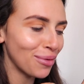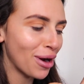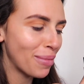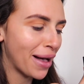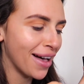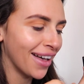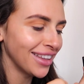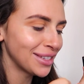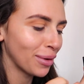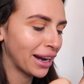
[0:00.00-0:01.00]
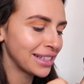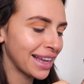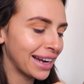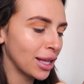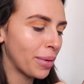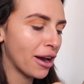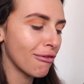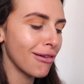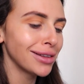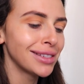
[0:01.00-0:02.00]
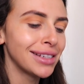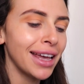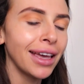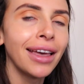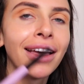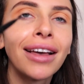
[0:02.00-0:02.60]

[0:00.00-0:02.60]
Don't worry about us. We're going to take a little bit of rustic